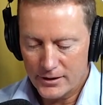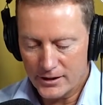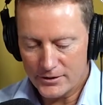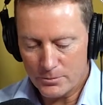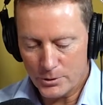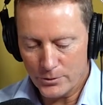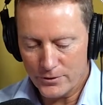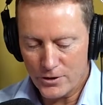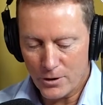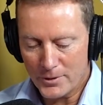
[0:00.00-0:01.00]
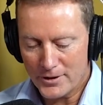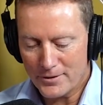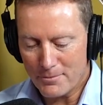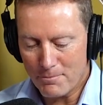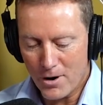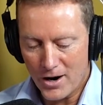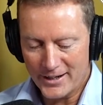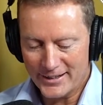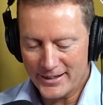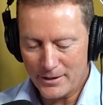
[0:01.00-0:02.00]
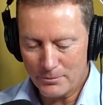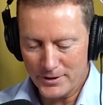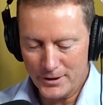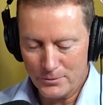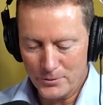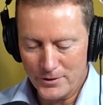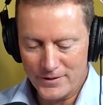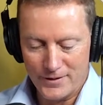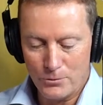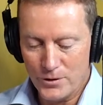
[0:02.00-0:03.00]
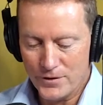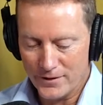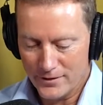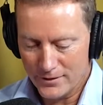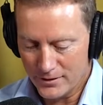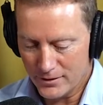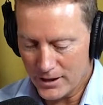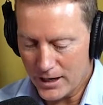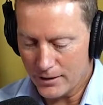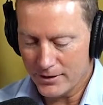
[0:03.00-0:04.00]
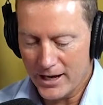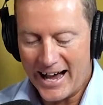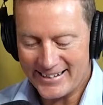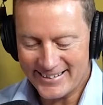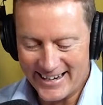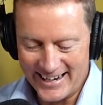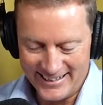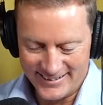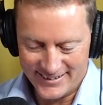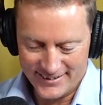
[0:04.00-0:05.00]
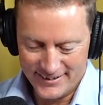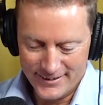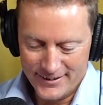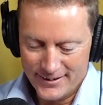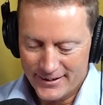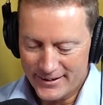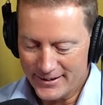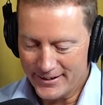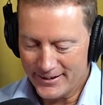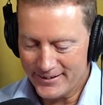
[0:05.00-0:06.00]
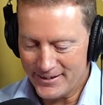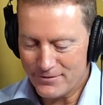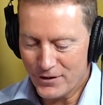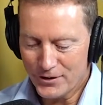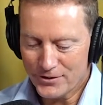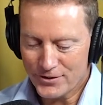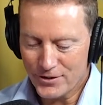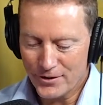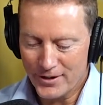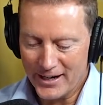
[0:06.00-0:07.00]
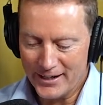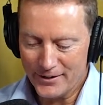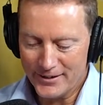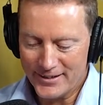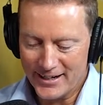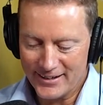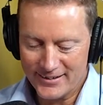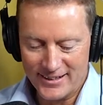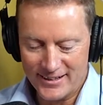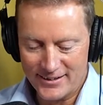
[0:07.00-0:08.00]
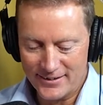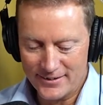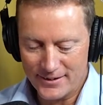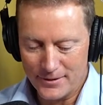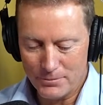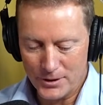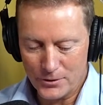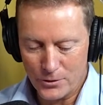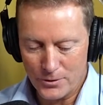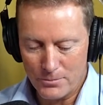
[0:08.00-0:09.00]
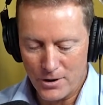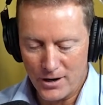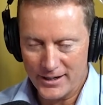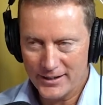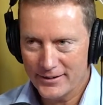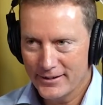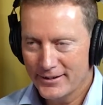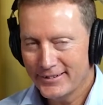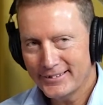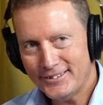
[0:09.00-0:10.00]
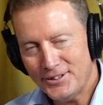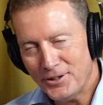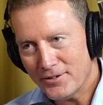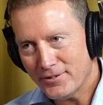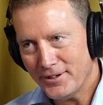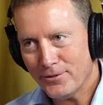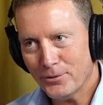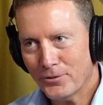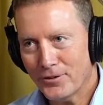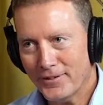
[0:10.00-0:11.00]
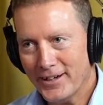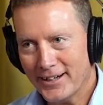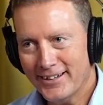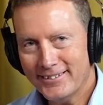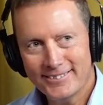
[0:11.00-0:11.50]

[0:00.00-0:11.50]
to build a dominant mining company with Hut 8. They're focused on AI data centers and Bitcoin mining. Do you have any thoughts on that, Glenn?